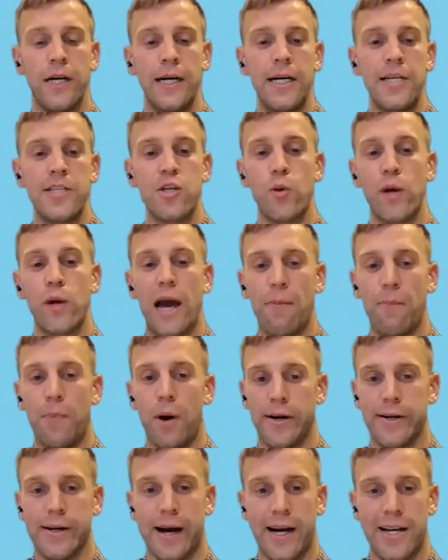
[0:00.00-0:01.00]
So we have
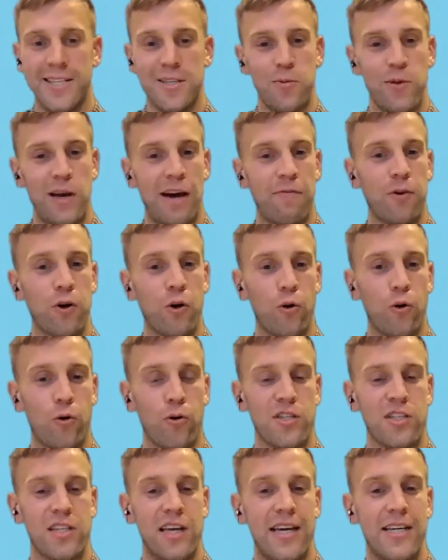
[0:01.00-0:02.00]
podcasts, we have
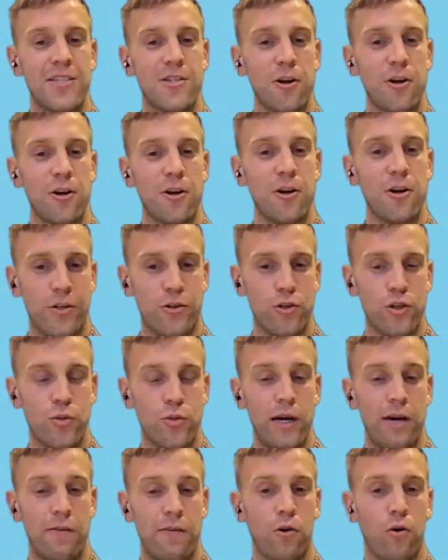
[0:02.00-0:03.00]
course taster lectures, we
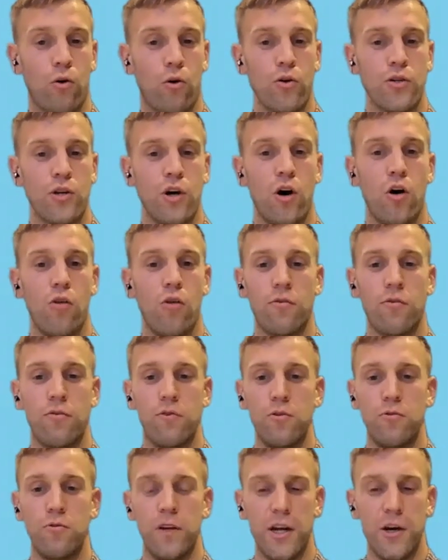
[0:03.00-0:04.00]
have course
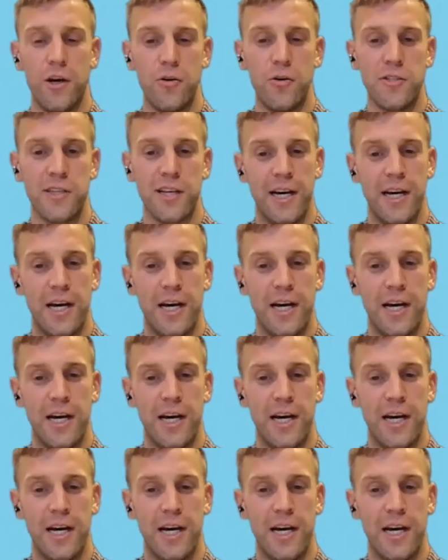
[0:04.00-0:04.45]
overview videos,